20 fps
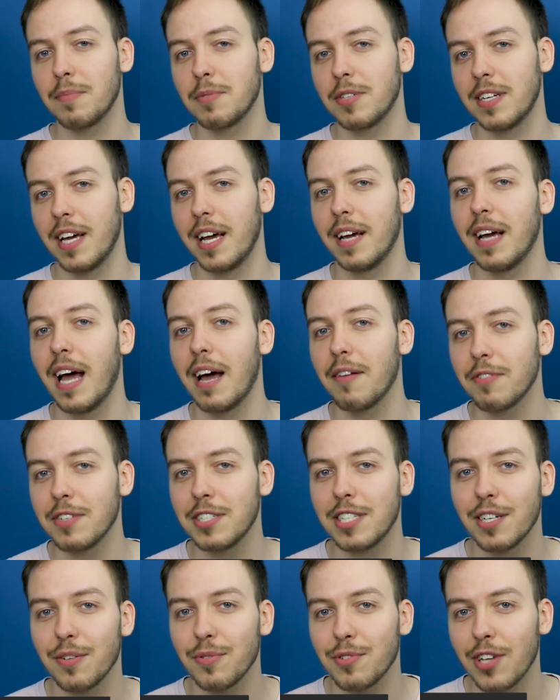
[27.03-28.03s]
to date every
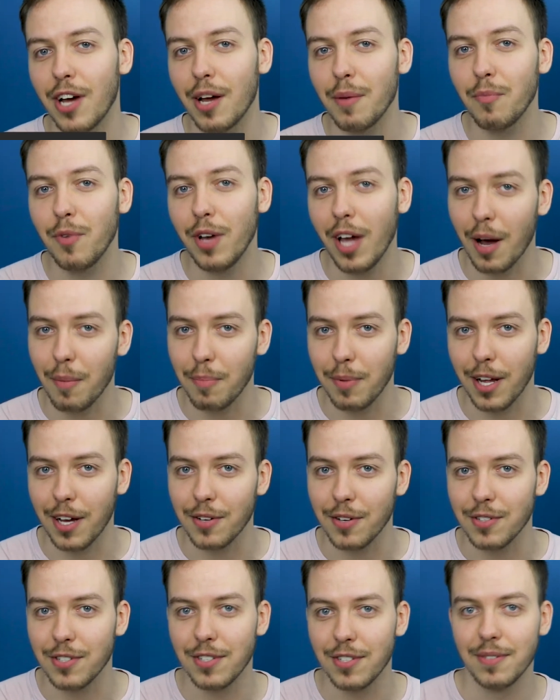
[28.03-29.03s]
single time we
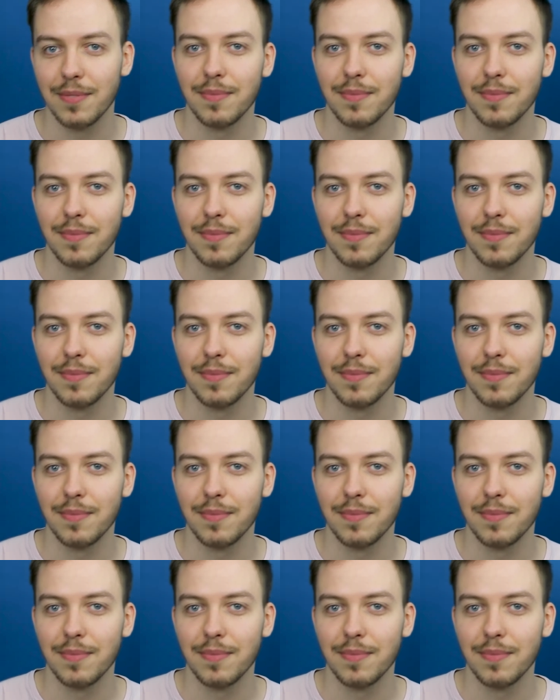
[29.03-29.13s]
upload.